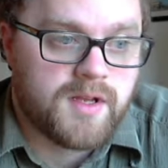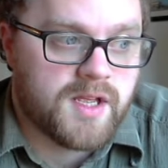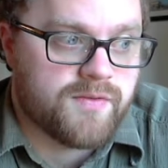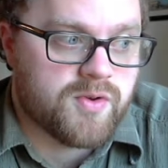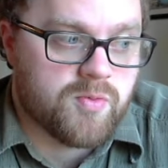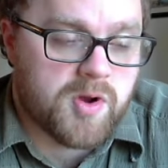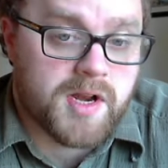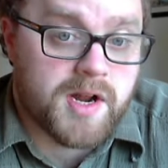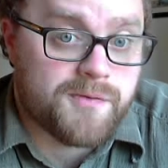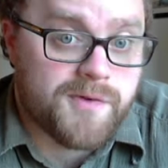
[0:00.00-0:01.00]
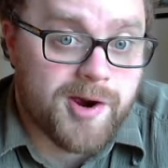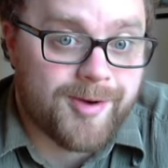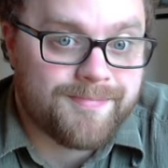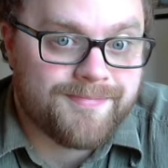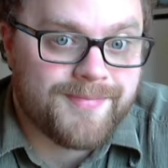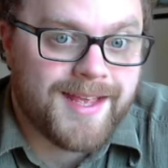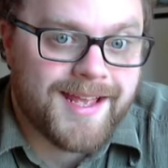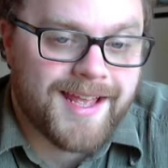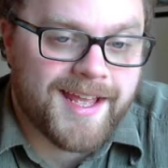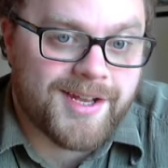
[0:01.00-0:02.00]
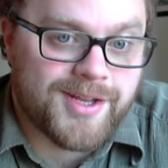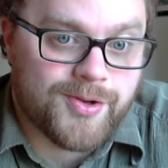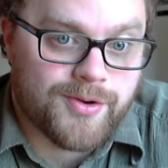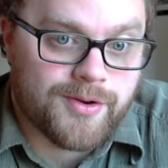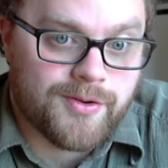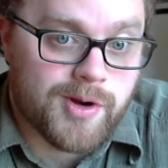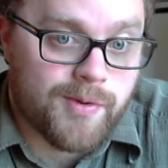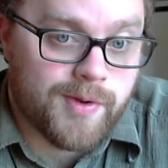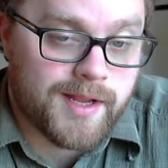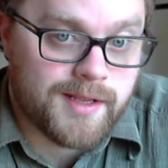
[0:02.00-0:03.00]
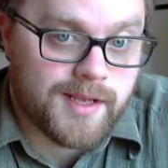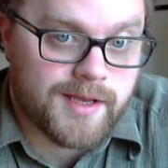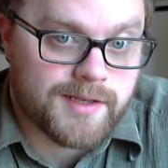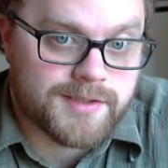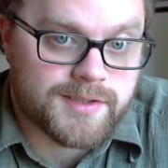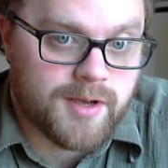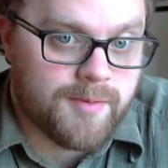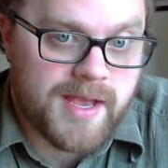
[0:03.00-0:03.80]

If you're working on a farm and you're growing some